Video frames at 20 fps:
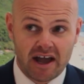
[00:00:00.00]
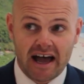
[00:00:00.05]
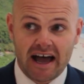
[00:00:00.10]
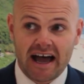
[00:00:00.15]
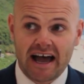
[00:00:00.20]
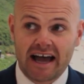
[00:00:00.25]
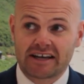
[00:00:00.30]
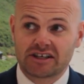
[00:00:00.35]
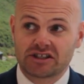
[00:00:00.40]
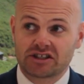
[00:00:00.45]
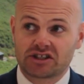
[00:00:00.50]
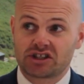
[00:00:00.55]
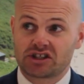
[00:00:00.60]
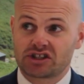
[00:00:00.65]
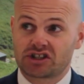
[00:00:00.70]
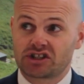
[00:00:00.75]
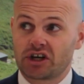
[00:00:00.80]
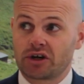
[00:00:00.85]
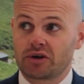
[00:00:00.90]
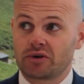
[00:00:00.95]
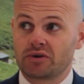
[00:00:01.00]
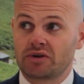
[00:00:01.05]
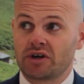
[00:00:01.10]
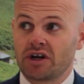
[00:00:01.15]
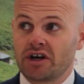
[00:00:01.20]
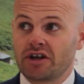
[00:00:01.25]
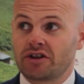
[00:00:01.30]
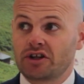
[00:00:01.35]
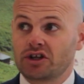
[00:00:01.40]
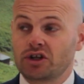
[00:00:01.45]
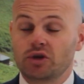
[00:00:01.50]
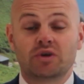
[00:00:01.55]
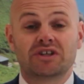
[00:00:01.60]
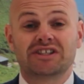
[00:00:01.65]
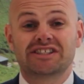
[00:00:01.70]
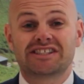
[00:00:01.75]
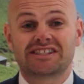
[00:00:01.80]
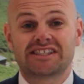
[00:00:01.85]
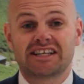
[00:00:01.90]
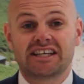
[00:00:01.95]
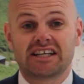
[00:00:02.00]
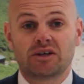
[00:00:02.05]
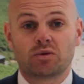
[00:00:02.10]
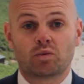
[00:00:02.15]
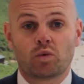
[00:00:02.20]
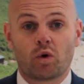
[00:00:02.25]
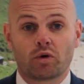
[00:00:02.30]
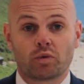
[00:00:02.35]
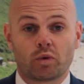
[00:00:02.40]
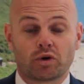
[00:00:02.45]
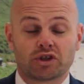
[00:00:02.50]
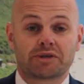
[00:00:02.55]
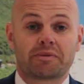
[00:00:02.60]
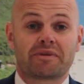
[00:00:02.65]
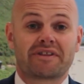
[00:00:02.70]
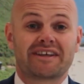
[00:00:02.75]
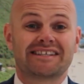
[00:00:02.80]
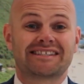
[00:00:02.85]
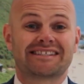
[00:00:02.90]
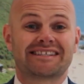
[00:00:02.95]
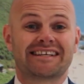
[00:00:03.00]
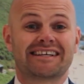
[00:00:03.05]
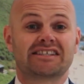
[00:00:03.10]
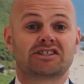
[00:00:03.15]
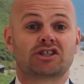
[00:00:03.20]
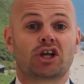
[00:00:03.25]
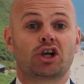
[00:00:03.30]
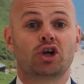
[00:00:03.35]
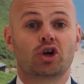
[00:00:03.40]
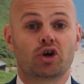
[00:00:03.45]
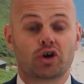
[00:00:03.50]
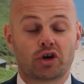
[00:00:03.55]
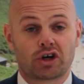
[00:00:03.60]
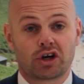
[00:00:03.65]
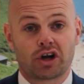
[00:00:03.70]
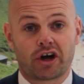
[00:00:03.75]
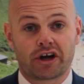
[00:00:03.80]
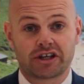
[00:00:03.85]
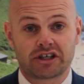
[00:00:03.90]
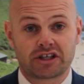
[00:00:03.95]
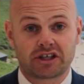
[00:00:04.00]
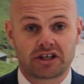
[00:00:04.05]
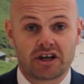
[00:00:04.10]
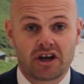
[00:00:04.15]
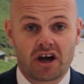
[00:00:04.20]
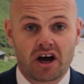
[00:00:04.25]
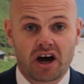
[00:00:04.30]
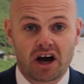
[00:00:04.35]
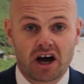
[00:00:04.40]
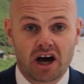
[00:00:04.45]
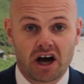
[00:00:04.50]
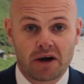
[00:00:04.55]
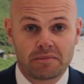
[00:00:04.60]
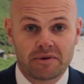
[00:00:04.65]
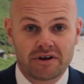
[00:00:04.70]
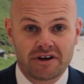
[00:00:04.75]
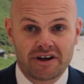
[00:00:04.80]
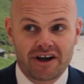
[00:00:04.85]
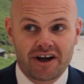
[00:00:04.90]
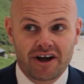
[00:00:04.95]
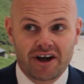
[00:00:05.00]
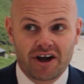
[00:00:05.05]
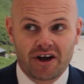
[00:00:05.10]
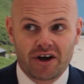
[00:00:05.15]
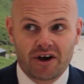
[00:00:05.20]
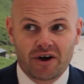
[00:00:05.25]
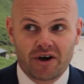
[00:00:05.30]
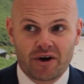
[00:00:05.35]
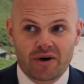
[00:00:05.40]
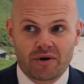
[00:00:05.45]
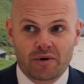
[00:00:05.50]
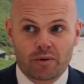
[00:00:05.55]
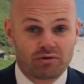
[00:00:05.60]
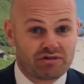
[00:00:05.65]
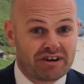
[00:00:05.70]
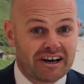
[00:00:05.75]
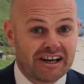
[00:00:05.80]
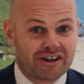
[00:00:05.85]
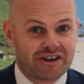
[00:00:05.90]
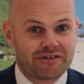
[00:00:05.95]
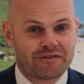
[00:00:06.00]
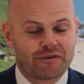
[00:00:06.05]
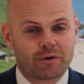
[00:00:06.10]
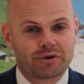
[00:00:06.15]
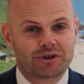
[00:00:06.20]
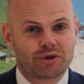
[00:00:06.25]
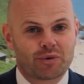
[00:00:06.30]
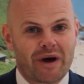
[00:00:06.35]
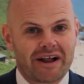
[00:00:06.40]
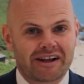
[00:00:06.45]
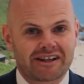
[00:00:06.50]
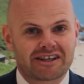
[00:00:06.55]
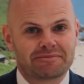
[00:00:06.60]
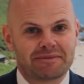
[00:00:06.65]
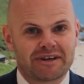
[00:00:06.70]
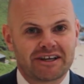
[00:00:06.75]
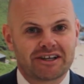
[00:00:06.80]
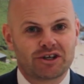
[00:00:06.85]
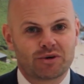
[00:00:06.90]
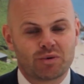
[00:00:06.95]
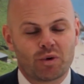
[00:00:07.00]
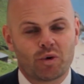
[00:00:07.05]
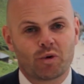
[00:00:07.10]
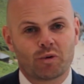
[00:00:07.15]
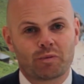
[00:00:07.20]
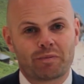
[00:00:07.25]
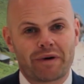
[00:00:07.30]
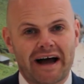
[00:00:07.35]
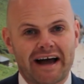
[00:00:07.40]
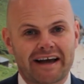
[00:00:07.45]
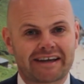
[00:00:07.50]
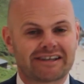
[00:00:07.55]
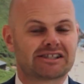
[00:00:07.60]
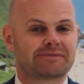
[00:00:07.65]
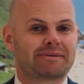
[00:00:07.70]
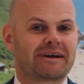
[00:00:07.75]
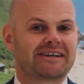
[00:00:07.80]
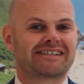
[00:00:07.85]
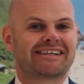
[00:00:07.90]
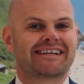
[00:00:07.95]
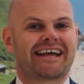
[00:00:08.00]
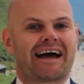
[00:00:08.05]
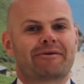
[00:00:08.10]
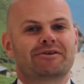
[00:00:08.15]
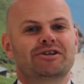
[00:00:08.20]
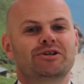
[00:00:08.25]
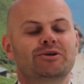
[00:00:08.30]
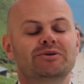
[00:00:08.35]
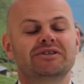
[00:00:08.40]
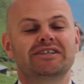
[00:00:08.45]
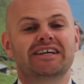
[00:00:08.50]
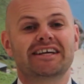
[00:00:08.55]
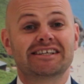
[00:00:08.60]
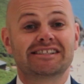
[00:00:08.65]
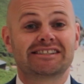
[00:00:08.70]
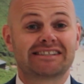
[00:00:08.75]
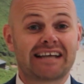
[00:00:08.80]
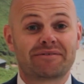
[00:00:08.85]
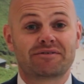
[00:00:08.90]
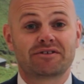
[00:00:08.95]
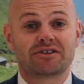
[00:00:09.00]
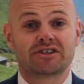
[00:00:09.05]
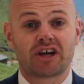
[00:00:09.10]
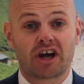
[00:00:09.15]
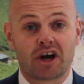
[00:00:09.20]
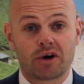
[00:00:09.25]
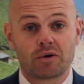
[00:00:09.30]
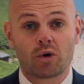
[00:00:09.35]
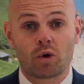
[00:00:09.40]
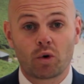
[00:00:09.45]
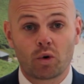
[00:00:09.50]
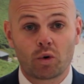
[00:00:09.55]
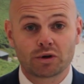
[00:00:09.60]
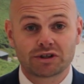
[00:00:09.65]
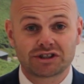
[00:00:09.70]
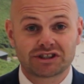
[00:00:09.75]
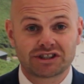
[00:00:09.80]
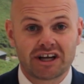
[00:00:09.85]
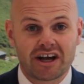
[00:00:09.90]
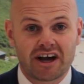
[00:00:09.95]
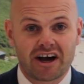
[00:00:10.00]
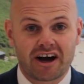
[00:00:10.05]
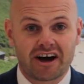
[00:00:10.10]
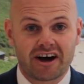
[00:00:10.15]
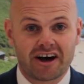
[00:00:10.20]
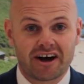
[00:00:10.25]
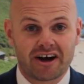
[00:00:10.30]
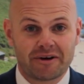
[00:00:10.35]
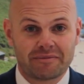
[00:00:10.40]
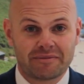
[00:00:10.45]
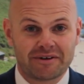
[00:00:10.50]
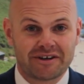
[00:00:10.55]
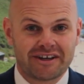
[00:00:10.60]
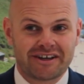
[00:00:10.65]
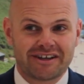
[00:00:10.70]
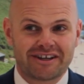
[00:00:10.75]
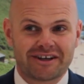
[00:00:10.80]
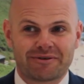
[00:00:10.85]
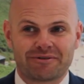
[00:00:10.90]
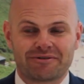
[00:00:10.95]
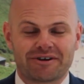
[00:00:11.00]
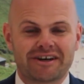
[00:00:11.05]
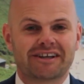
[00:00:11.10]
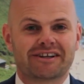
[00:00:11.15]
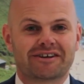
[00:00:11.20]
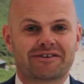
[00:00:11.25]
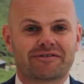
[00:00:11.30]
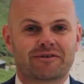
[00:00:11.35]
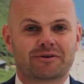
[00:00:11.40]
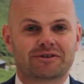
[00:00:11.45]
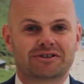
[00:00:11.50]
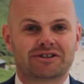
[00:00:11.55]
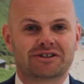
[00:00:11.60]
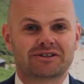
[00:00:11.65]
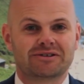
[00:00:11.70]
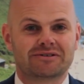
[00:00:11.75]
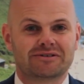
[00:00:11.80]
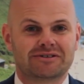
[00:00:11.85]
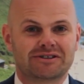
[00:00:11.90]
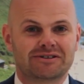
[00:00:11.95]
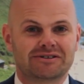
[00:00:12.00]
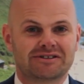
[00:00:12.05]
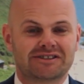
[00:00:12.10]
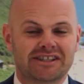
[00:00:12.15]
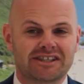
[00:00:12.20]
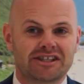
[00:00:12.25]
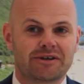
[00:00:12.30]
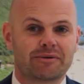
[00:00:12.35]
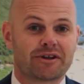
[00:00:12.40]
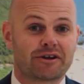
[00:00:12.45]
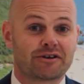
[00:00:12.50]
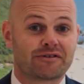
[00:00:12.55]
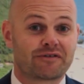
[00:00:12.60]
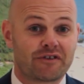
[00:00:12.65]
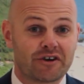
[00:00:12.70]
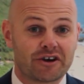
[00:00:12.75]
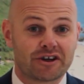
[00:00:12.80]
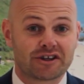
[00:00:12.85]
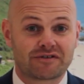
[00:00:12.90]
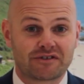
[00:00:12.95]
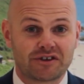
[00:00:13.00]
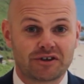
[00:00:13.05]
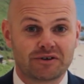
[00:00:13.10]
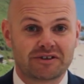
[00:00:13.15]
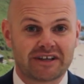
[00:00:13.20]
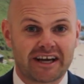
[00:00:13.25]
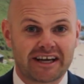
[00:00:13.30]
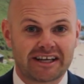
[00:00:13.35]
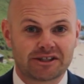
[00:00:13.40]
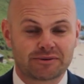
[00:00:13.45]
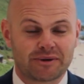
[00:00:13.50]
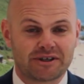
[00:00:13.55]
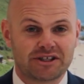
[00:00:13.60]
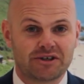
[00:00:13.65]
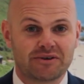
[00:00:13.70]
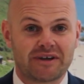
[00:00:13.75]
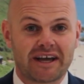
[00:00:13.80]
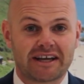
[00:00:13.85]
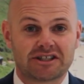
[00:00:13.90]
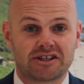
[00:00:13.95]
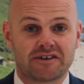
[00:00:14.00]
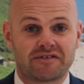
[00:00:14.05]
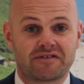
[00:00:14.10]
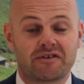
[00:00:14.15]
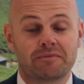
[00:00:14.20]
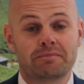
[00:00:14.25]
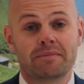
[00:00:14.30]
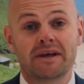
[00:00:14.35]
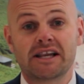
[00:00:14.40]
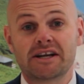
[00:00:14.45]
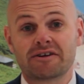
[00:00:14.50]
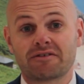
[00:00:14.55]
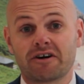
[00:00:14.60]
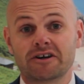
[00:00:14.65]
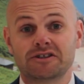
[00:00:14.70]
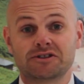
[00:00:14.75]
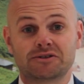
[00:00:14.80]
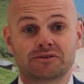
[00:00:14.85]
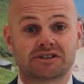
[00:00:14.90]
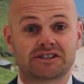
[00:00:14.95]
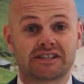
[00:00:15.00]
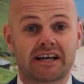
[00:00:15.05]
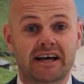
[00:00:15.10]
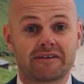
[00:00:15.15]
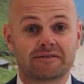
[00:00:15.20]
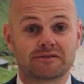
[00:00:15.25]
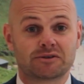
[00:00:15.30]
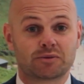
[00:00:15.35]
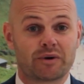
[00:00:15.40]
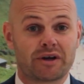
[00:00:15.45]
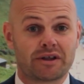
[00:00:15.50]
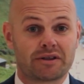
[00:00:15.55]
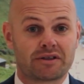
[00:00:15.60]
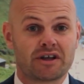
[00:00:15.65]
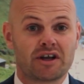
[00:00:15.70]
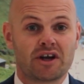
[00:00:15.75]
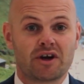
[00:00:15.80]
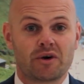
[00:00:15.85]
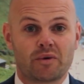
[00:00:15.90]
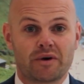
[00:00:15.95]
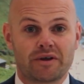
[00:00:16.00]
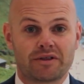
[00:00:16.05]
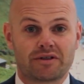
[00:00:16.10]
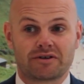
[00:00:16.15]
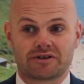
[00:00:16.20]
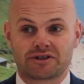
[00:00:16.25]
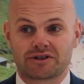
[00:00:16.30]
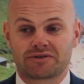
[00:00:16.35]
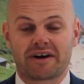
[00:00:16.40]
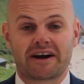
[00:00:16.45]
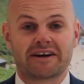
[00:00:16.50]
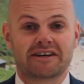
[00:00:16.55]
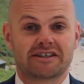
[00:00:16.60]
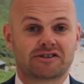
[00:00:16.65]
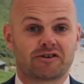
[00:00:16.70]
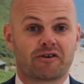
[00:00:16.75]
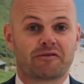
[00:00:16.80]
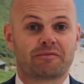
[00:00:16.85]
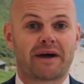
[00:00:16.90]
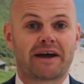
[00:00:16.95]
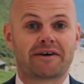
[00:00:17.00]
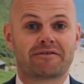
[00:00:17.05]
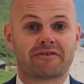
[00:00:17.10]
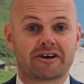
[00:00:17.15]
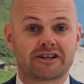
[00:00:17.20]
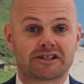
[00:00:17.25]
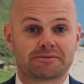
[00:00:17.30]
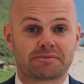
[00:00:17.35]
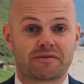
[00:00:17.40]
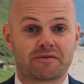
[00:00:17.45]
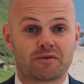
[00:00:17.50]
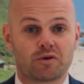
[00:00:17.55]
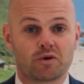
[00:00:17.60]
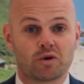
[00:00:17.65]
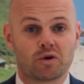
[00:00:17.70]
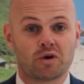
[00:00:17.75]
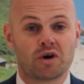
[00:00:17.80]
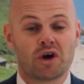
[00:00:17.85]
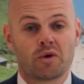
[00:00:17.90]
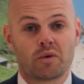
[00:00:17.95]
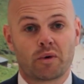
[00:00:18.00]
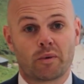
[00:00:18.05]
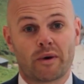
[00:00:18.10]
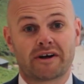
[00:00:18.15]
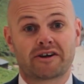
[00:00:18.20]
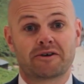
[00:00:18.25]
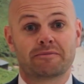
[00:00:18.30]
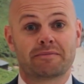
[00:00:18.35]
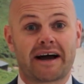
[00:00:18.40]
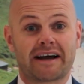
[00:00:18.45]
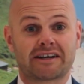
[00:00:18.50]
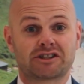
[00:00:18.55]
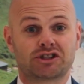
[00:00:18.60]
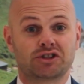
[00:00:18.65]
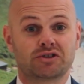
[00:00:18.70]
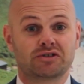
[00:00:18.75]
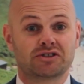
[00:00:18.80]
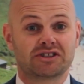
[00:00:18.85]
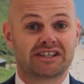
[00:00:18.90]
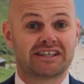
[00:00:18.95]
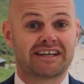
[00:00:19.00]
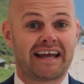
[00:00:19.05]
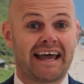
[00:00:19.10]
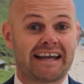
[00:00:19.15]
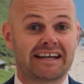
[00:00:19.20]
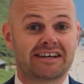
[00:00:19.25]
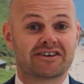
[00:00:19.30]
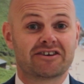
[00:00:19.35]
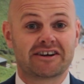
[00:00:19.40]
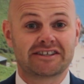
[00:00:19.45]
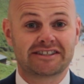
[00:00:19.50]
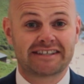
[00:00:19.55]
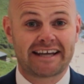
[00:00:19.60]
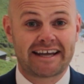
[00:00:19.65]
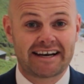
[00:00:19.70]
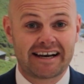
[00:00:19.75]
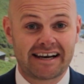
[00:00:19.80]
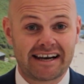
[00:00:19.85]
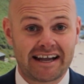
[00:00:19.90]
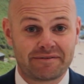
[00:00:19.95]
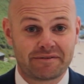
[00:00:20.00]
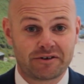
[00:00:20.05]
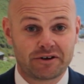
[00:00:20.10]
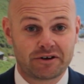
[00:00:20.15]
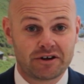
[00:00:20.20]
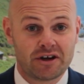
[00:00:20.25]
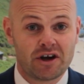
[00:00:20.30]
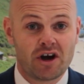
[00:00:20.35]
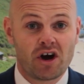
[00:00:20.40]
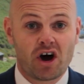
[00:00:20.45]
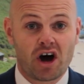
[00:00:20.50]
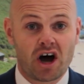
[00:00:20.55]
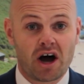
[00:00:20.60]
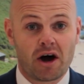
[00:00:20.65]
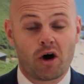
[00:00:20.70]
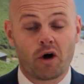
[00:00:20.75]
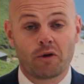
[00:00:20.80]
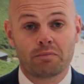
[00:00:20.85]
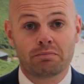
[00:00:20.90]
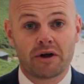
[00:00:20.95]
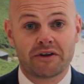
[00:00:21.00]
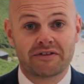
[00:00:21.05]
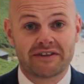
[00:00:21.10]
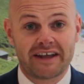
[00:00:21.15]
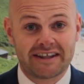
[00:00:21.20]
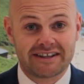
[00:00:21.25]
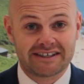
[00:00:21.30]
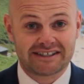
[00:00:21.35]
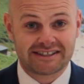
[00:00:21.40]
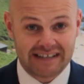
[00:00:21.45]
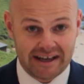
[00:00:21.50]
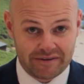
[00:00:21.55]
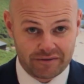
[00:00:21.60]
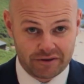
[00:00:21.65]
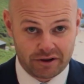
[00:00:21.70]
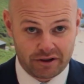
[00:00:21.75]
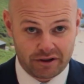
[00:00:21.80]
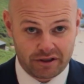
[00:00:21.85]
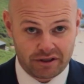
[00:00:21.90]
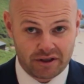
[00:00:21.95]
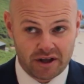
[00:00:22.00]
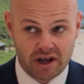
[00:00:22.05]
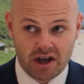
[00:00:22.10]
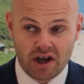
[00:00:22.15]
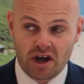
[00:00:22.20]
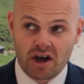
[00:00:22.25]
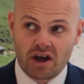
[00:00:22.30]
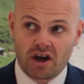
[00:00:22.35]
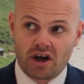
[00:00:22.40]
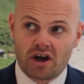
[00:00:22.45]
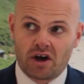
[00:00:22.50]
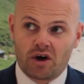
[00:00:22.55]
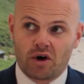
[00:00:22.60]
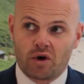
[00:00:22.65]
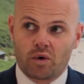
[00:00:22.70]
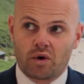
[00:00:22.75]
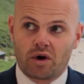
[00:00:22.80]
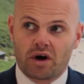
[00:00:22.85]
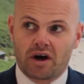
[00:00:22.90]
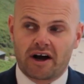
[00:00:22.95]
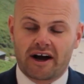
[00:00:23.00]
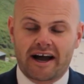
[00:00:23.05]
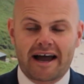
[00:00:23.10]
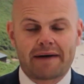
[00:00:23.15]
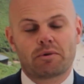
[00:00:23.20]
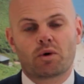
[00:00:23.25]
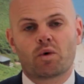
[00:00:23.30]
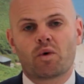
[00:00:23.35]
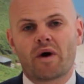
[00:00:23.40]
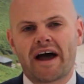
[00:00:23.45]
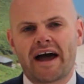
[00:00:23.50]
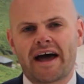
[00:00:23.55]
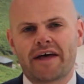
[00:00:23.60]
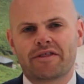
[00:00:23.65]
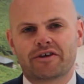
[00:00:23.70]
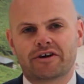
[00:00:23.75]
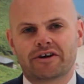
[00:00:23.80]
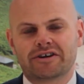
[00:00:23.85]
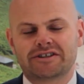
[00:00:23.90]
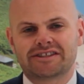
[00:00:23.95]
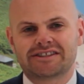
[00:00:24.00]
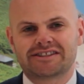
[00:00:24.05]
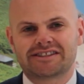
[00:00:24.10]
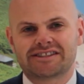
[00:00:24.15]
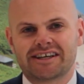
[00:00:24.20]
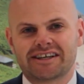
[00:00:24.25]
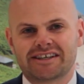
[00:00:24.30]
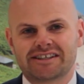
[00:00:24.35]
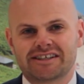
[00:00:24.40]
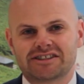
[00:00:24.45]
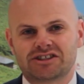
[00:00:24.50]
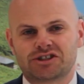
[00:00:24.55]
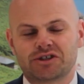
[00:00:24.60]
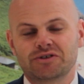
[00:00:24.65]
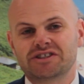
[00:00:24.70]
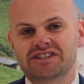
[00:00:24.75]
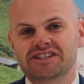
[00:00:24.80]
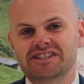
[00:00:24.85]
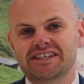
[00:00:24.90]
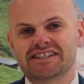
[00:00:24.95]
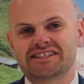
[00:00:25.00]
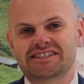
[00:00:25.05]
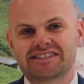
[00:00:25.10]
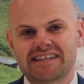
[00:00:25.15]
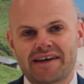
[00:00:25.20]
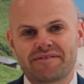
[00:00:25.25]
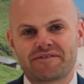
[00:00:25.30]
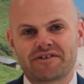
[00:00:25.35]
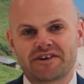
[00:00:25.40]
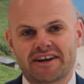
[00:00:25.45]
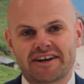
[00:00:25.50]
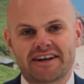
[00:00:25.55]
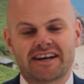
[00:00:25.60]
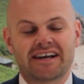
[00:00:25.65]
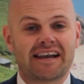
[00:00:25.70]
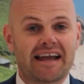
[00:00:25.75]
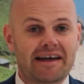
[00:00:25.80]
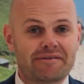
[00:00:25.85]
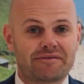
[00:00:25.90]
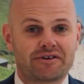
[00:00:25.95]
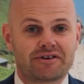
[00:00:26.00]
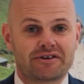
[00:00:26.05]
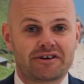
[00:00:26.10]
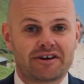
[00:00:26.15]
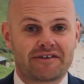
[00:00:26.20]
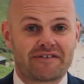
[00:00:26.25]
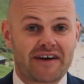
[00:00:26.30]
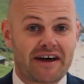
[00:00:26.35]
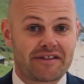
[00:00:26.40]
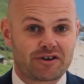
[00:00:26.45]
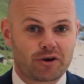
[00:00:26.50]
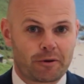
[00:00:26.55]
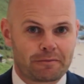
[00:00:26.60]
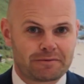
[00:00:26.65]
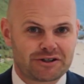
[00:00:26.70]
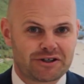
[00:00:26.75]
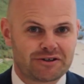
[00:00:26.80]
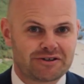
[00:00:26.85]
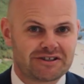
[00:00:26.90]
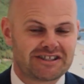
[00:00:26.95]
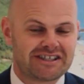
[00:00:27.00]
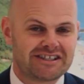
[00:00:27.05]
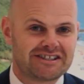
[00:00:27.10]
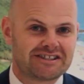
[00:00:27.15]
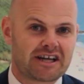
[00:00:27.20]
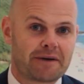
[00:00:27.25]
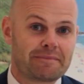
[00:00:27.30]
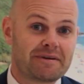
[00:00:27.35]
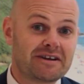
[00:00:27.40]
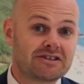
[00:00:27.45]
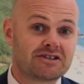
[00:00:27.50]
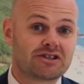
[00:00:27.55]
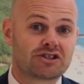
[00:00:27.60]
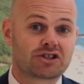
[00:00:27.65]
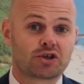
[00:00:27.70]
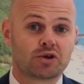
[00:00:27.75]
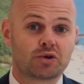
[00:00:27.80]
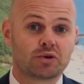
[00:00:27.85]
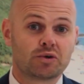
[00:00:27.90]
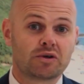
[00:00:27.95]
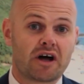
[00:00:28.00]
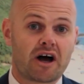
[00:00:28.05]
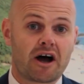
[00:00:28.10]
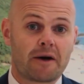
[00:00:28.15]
and so that you can see what some of these things look like. Really looking forward to welcoming you all back, especially our new Year 7 cohort. Really looking forward to seeing you on those first few days when you get to familiarise yourselves with the surroundings of Penrice before we welcome back students in 8, 9, 10, 11 on Monday the 7th. I am aware that students in Year 7 and 11 have had the opportunity to come into school